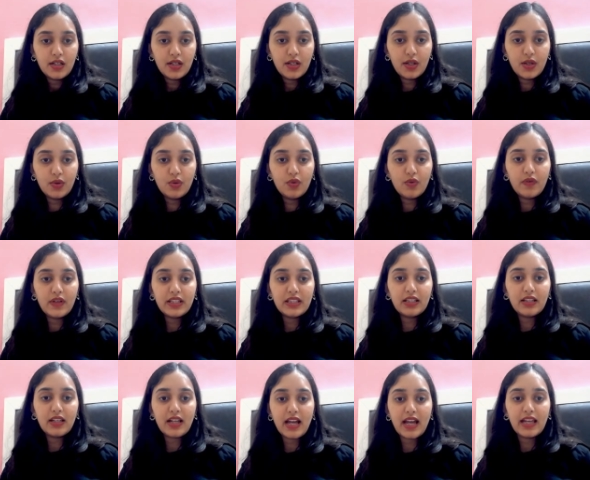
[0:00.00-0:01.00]
2 with
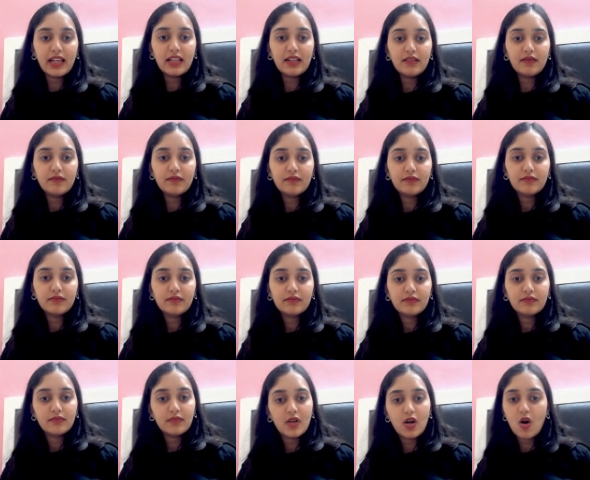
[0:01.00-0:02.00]
9,
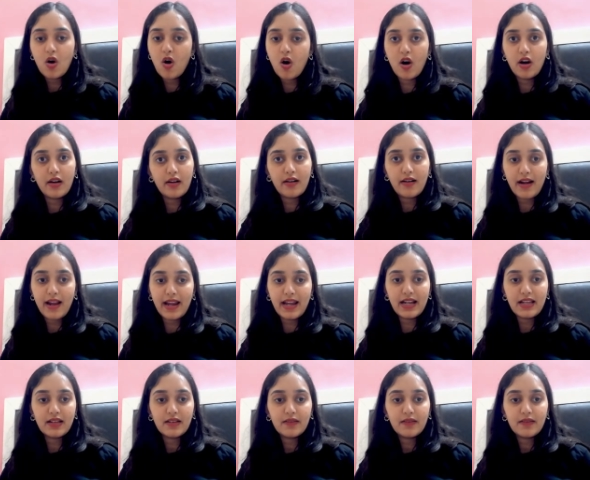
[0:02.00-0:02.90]
odd, right?